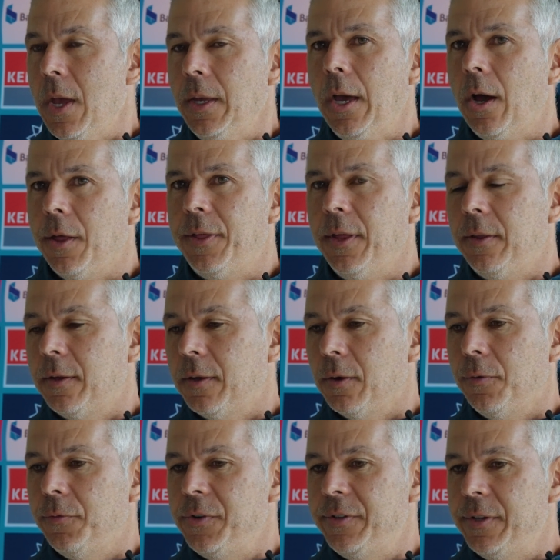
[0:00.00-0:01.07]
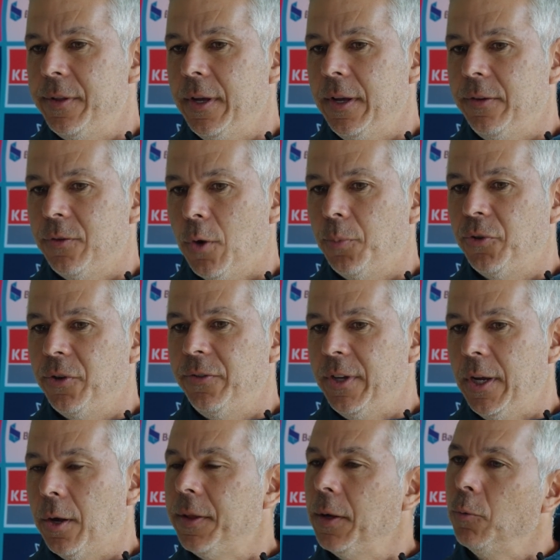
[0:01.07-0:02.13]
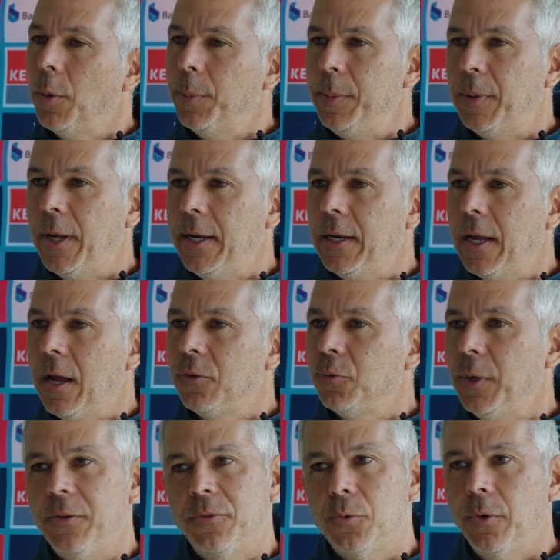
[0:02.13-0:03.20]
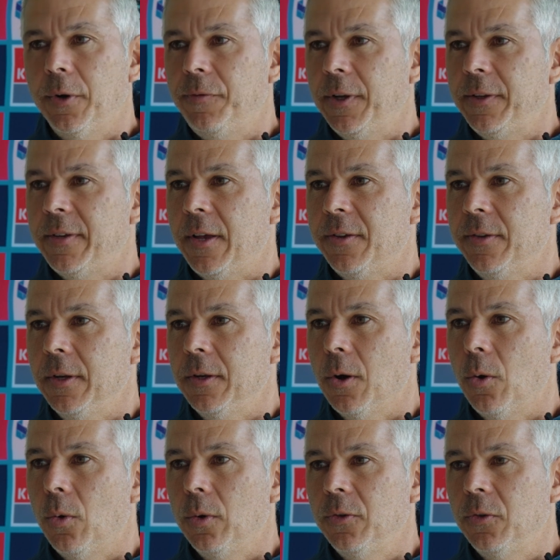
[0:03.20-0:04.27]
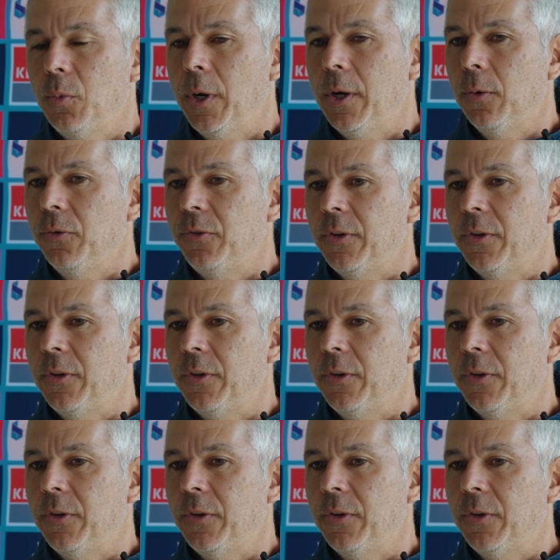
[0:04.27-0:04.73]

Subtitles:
Yeah, I think obviously there's options there. I think Robbie played last week, scored a fantastic goal as well.